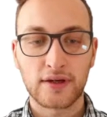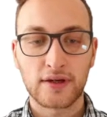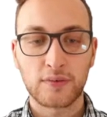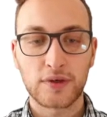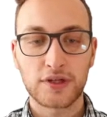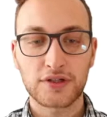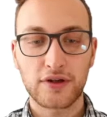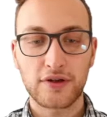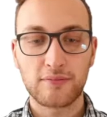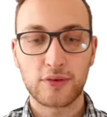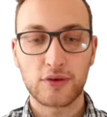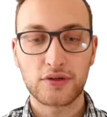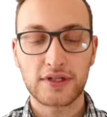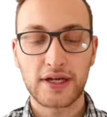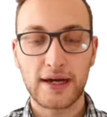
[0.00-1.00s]
We're shown
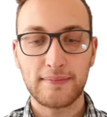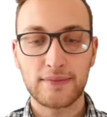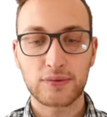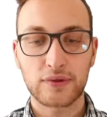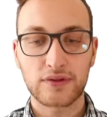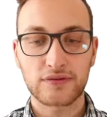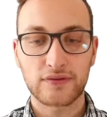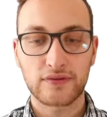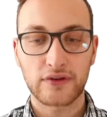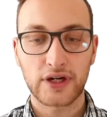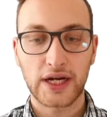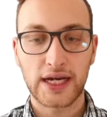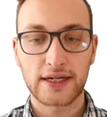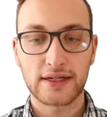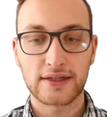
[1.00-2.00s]
more tabs once we've
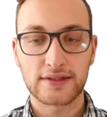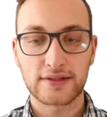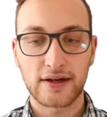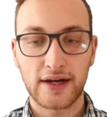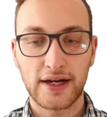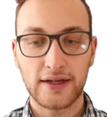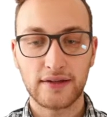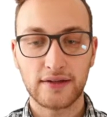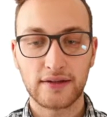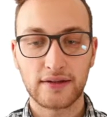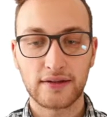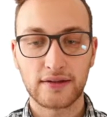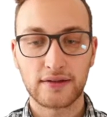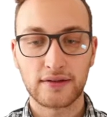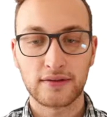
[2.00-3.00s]
created a site.
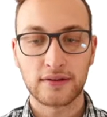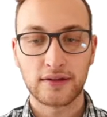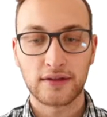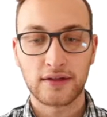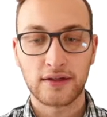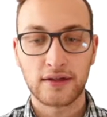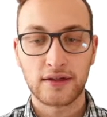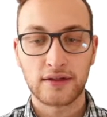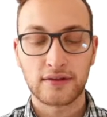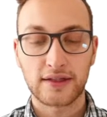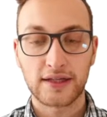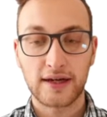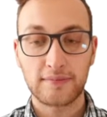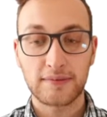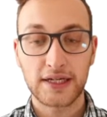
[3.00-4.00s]

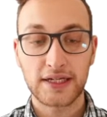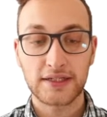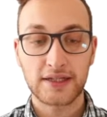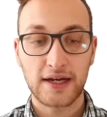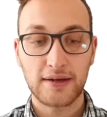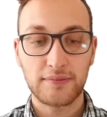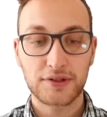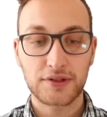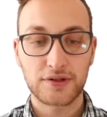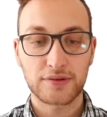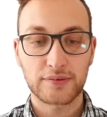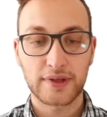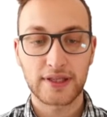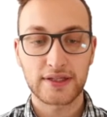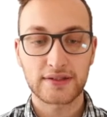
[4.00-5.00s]
The Update tab shows
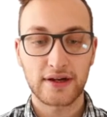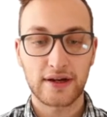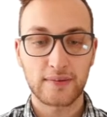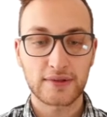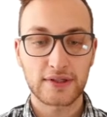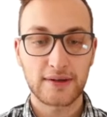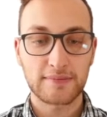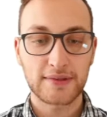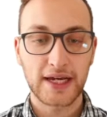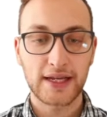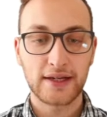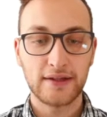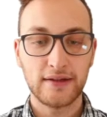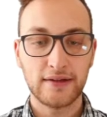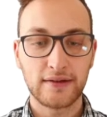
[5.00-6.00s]
when the site was
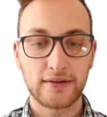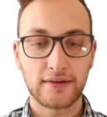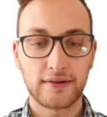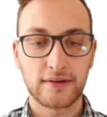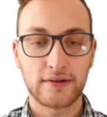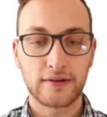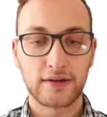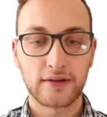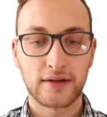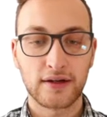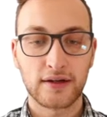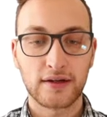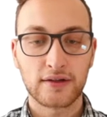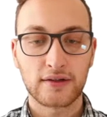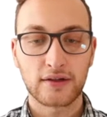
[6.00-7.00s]
updated.
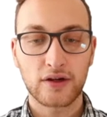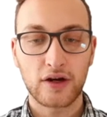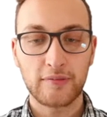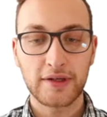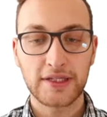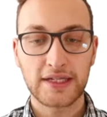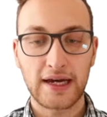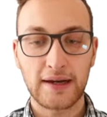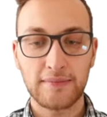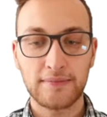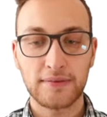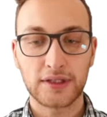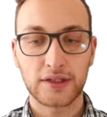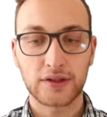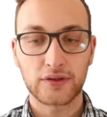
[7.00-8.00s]
The Copy
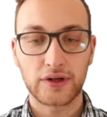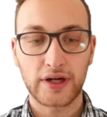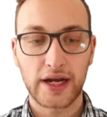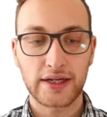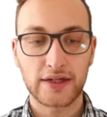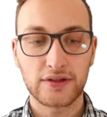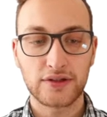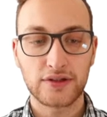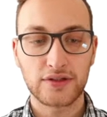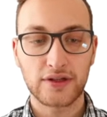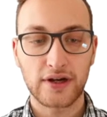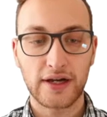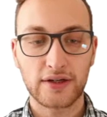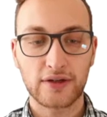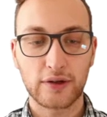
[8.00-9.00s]
tab can create a new
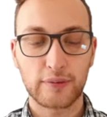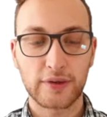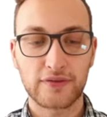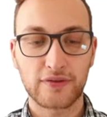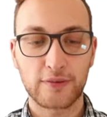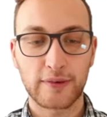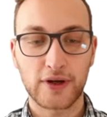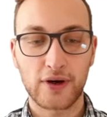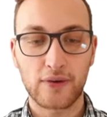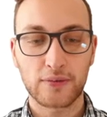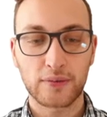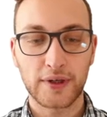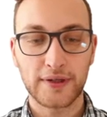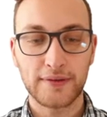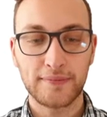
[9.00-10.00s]
site copied from an old
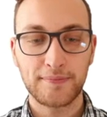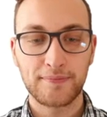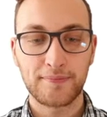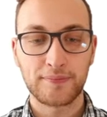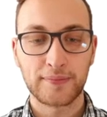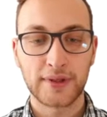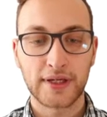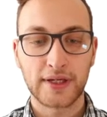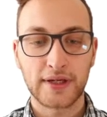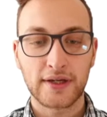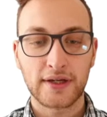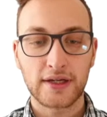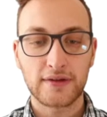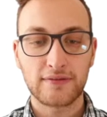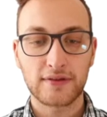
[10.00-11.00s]
one.
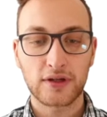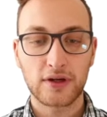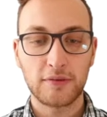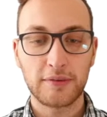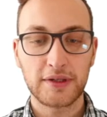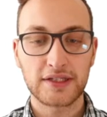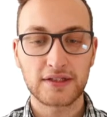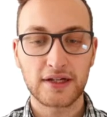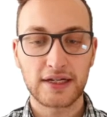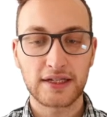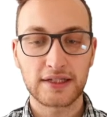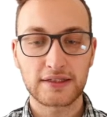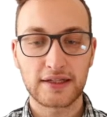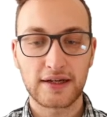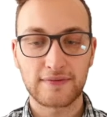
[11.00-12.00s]
If the copied site
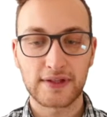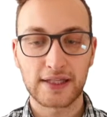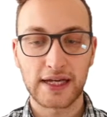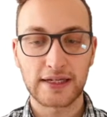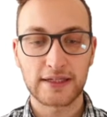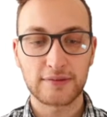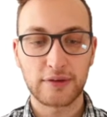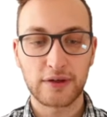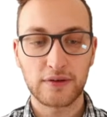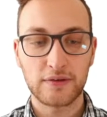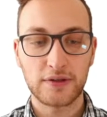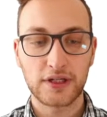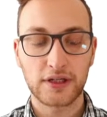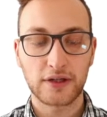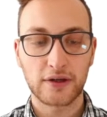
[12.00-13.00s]
doesn't have the latest
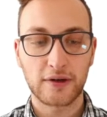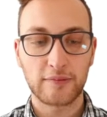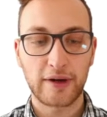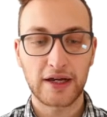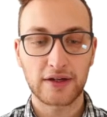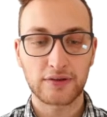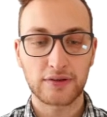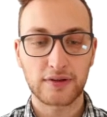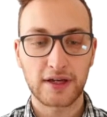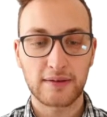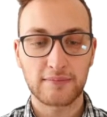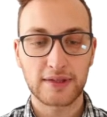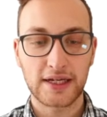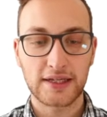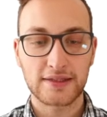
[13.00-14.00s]
build, you can go back through the
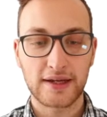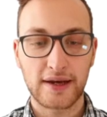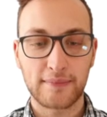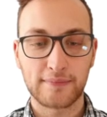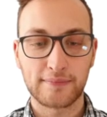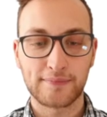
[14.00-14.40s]
Update tab.